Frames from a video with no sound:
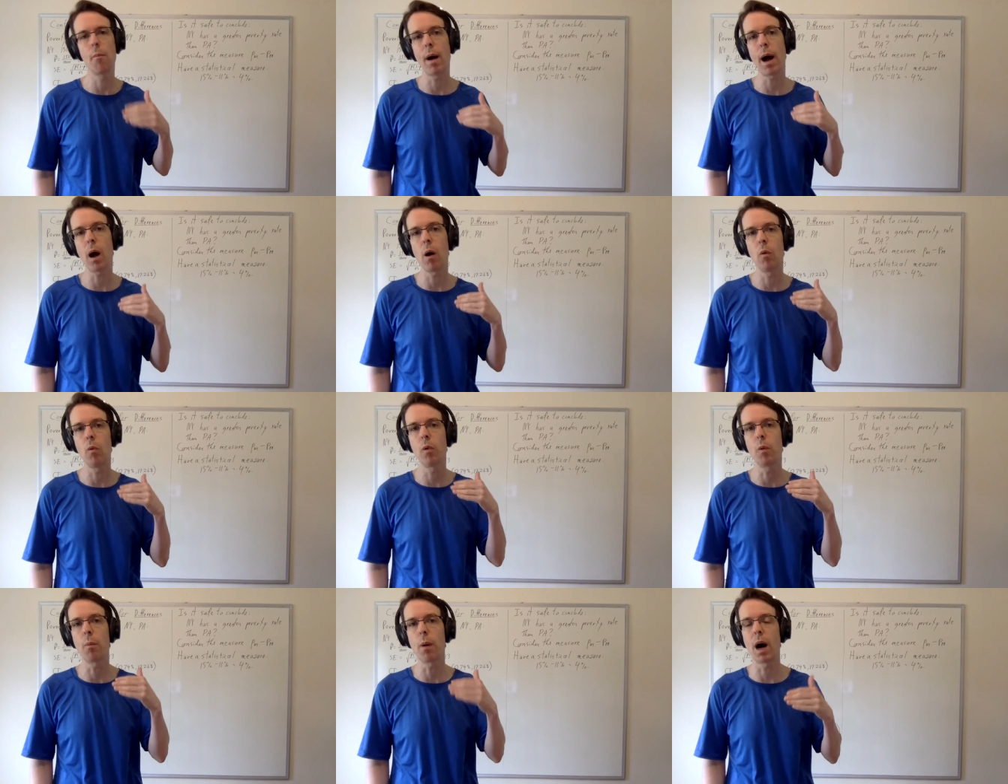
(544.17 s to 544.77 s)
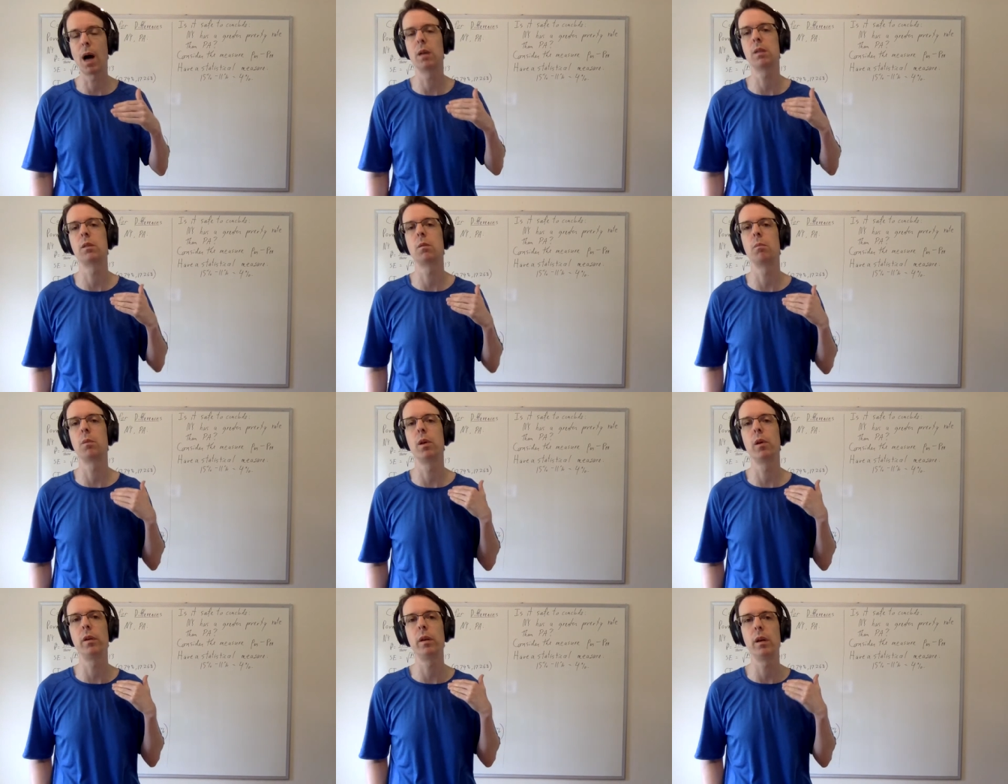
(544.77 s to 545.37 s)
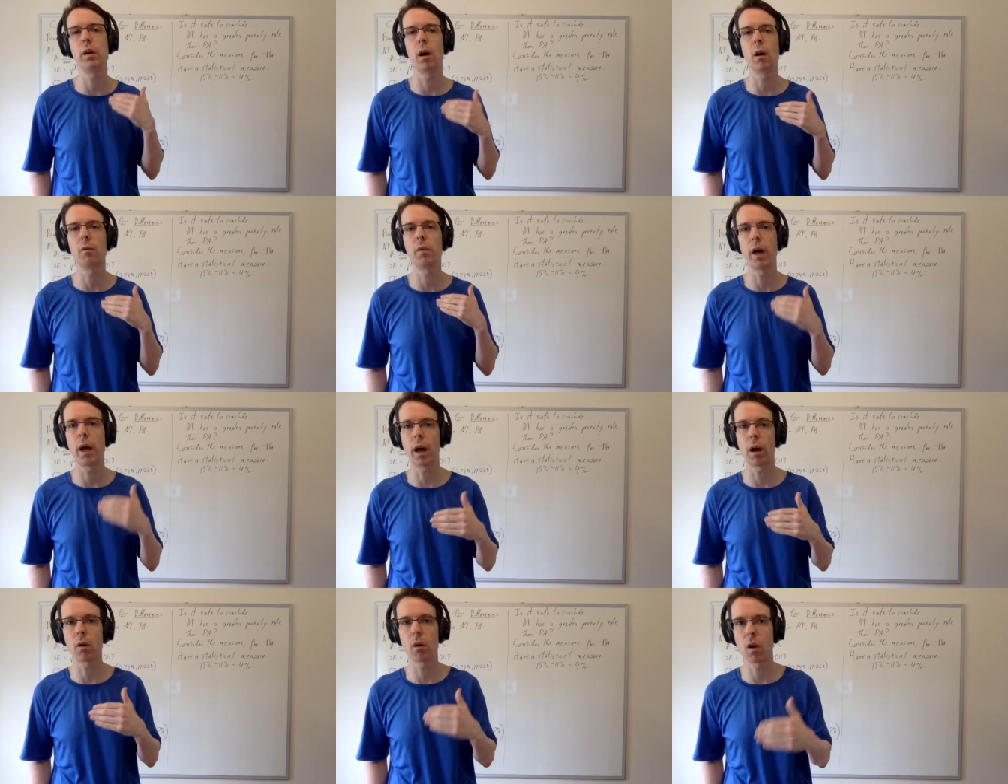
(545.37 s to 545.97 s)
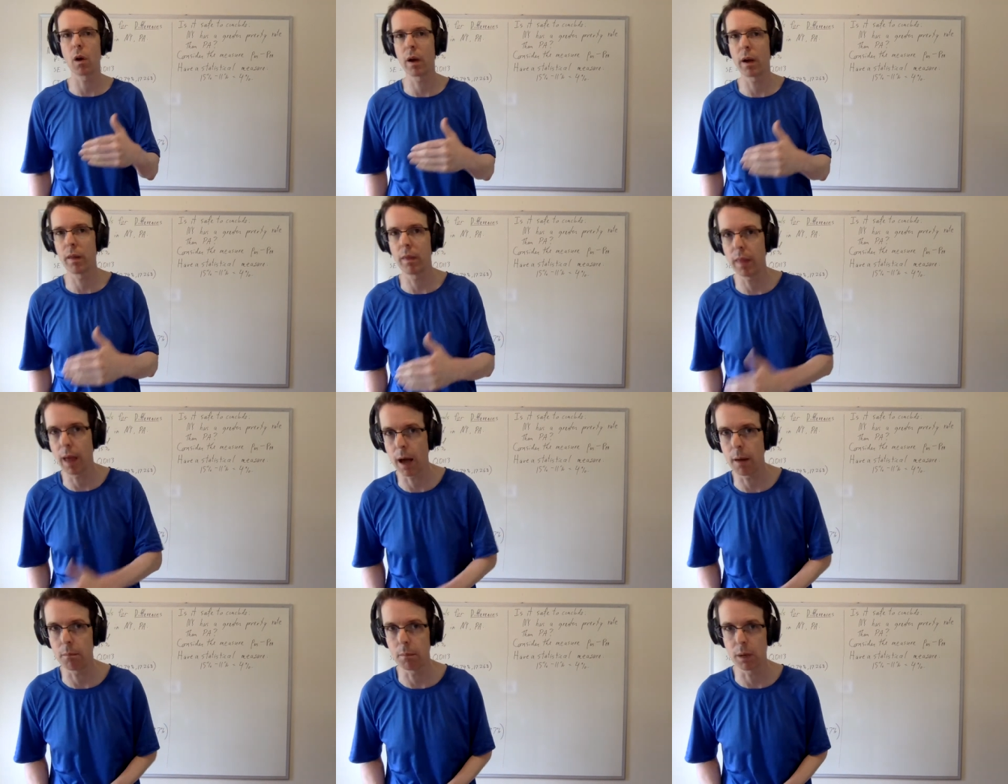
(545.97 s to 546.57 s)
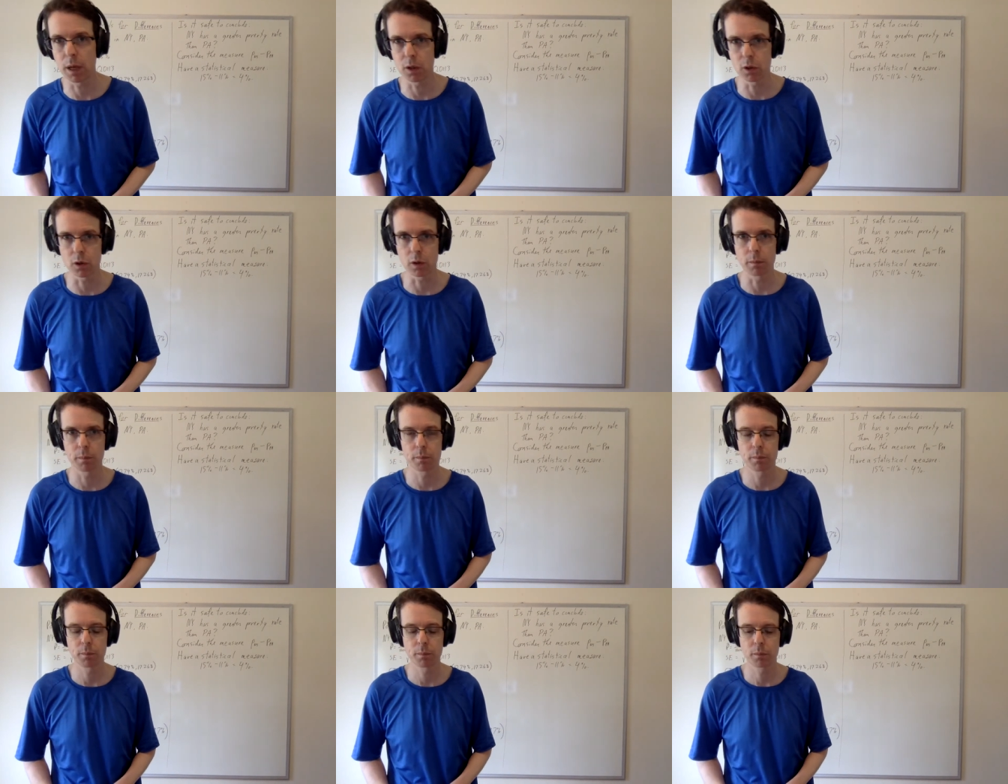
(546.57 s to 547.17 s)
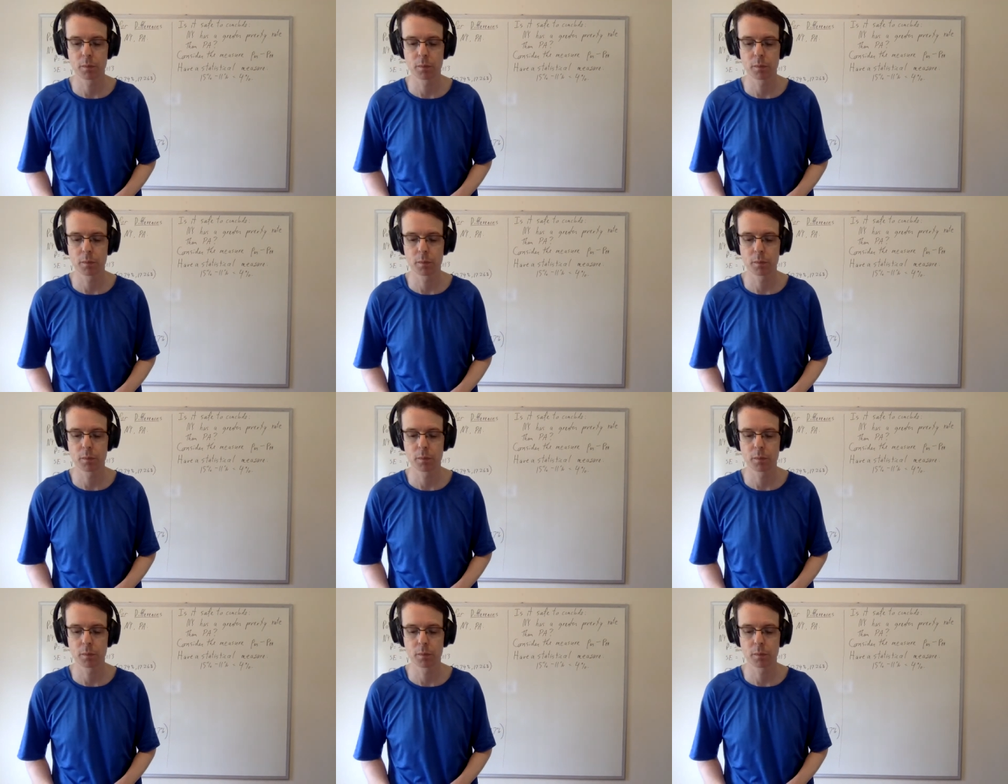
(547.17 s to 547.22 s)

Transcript: about the possibility of the error in that measure.